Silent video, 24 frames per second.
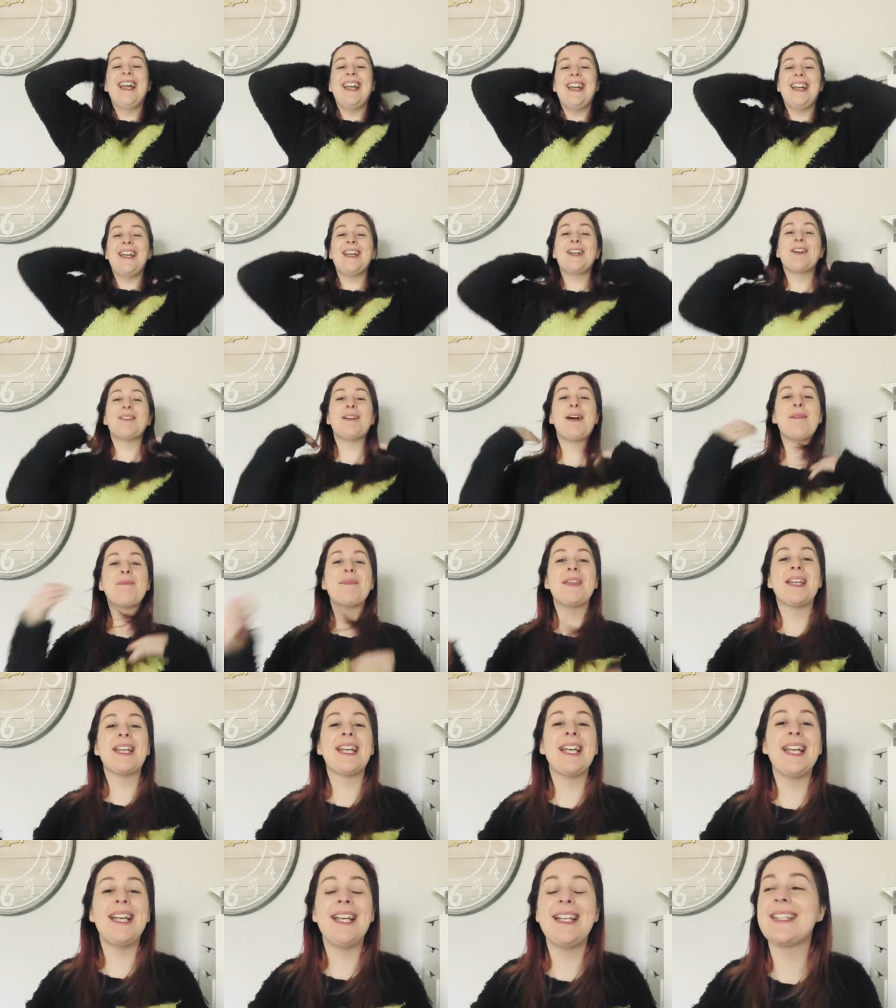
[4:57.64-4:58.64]
he grabbed the
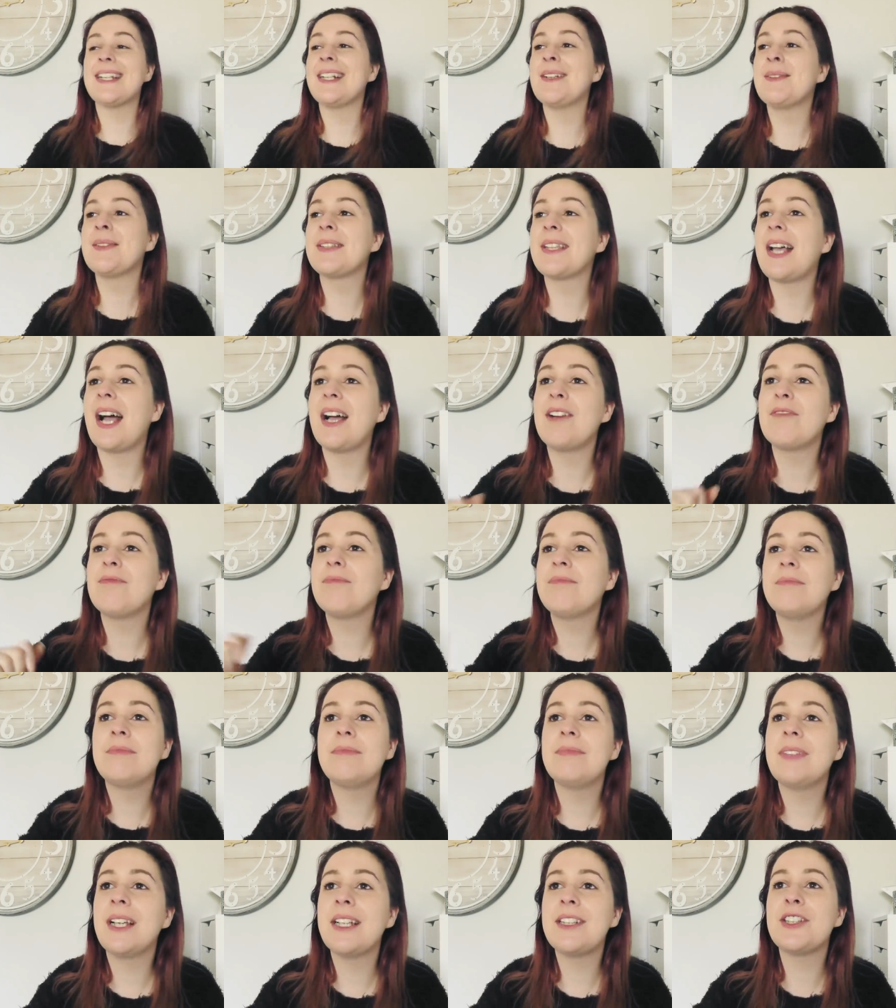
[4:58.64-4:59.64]
keys and he was like,
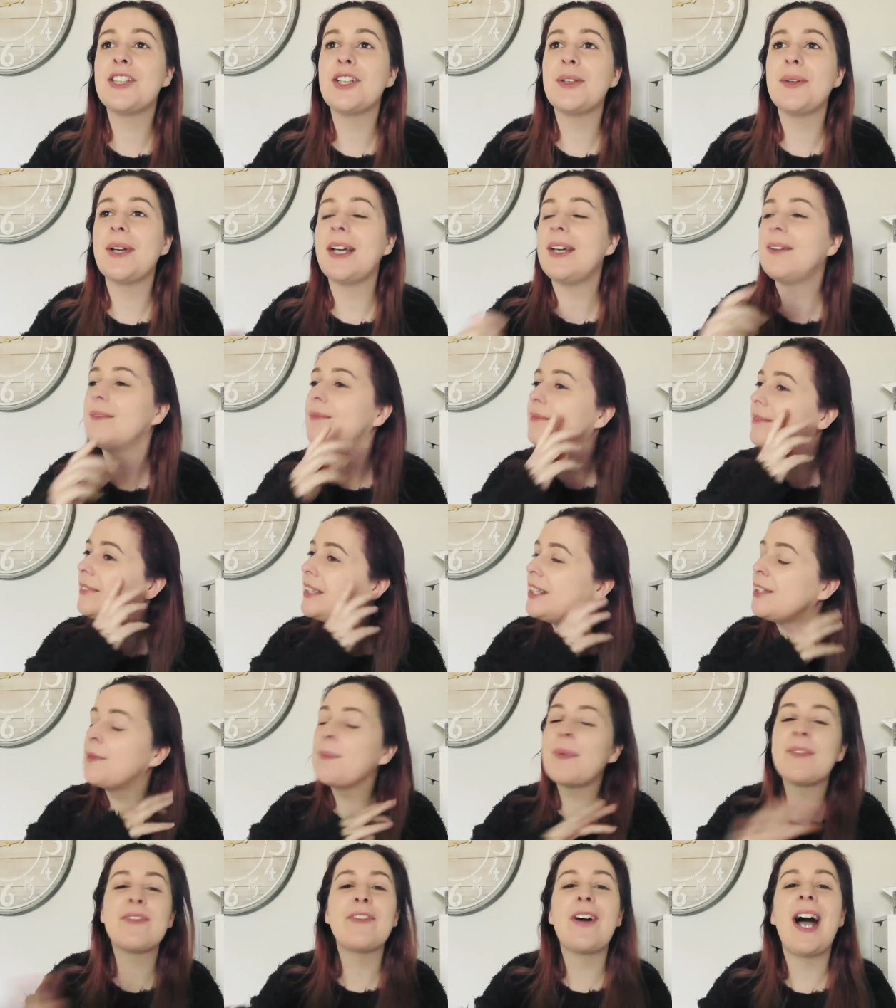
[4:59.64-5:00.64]
let's do it,
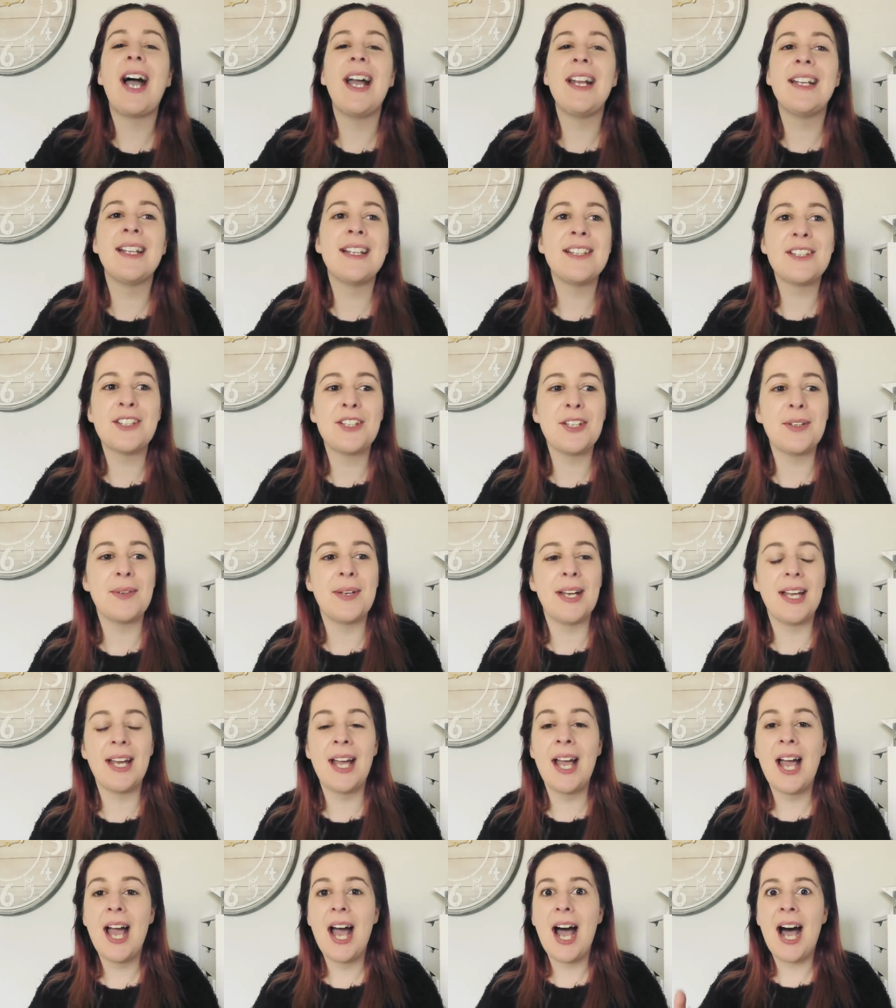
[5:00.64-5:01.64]
it'll be fine, let's do
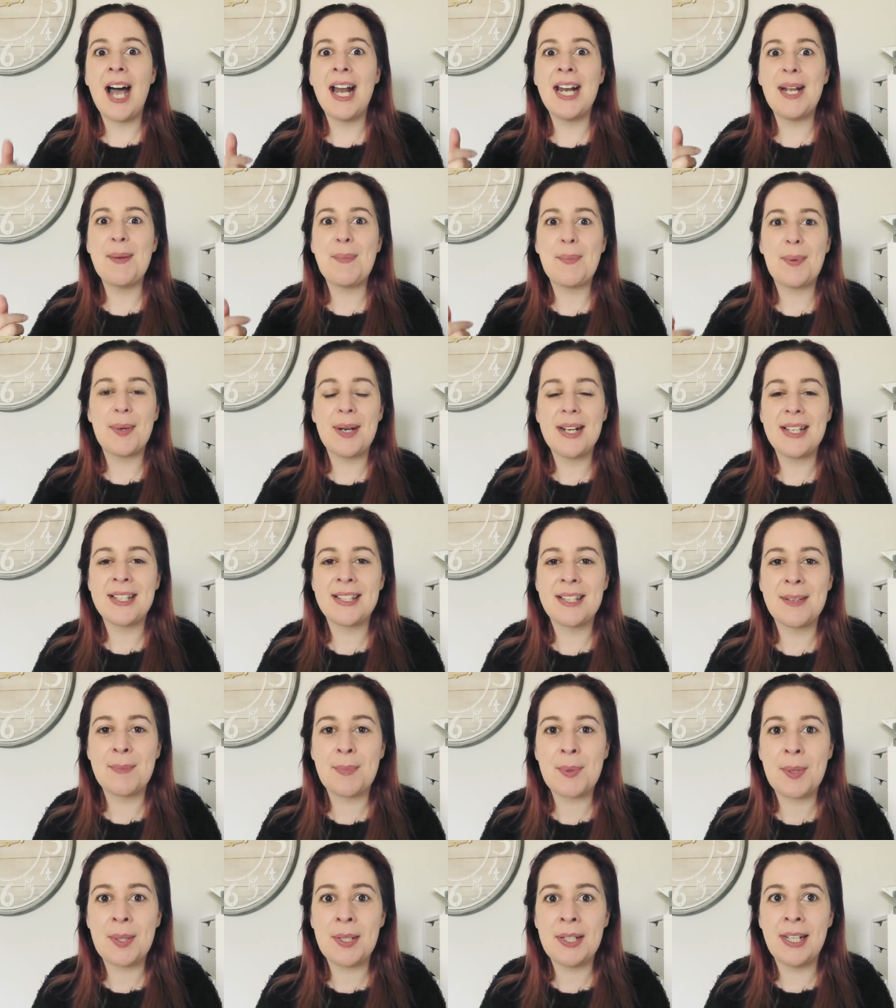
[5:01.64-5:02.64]
it. And he pressed the
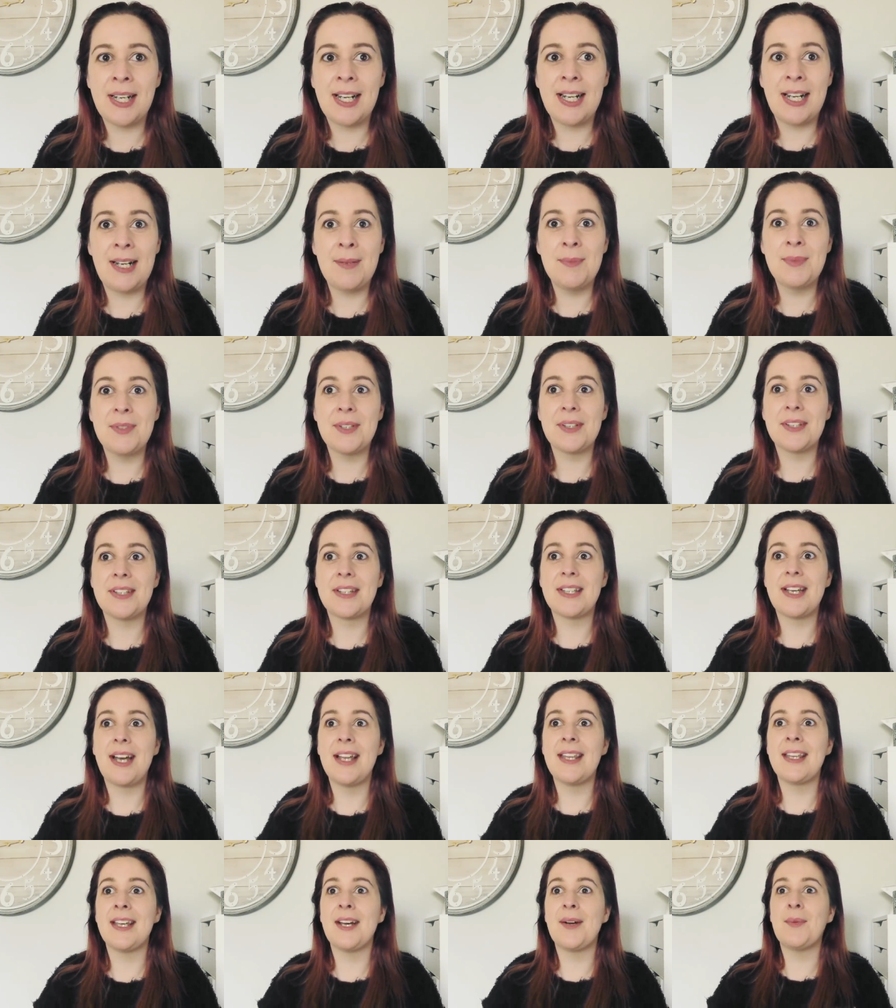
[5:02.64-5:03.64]
button, and I'm just
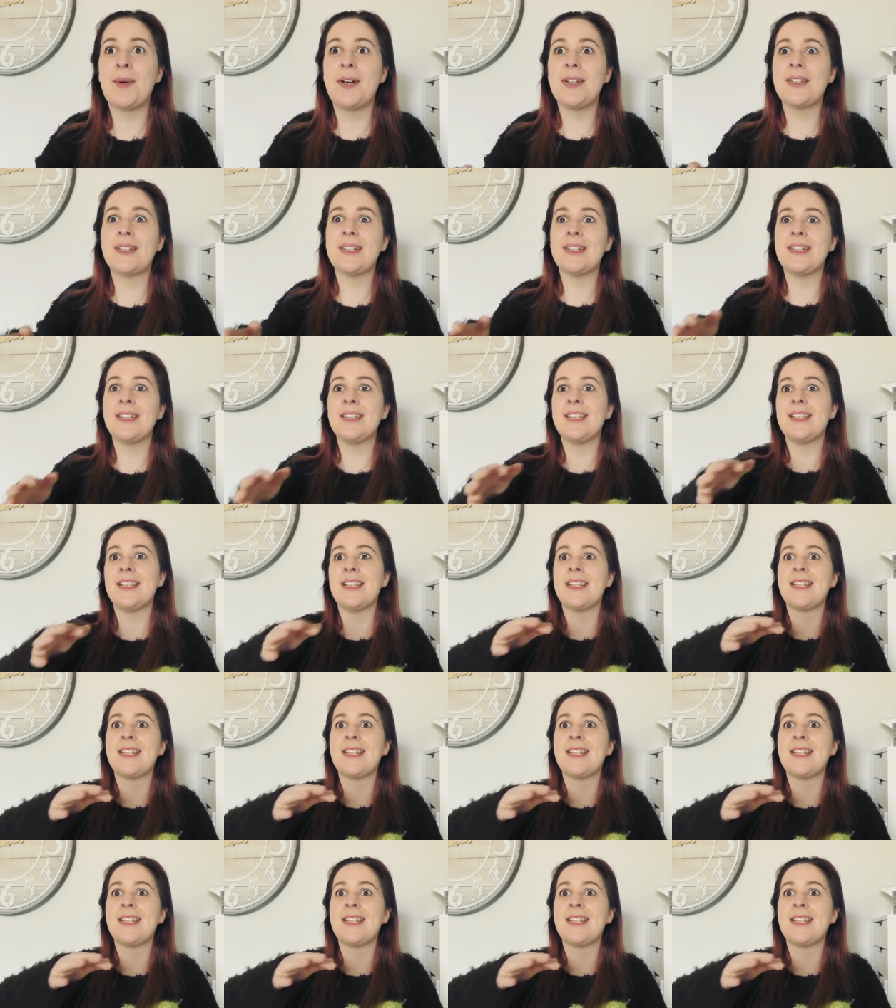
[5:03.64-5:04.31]
sat there watching